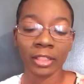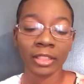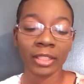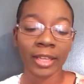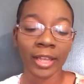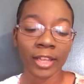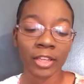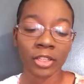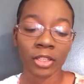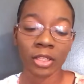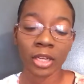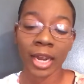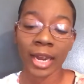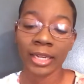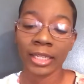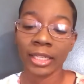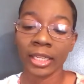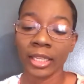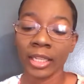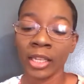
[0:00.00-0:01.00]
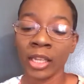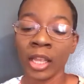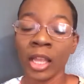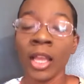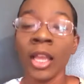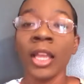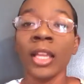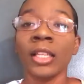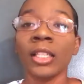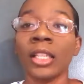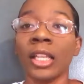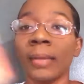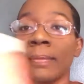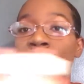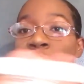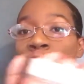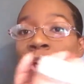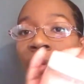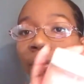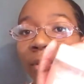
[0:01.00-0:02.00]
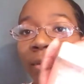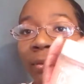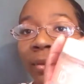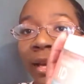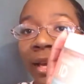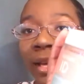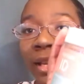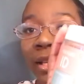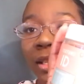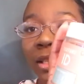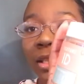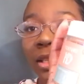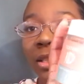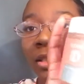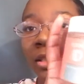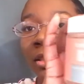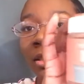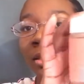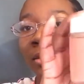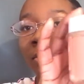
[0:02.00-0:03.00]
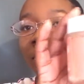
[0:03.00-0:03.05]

Texture ID Deep Treatment Mask.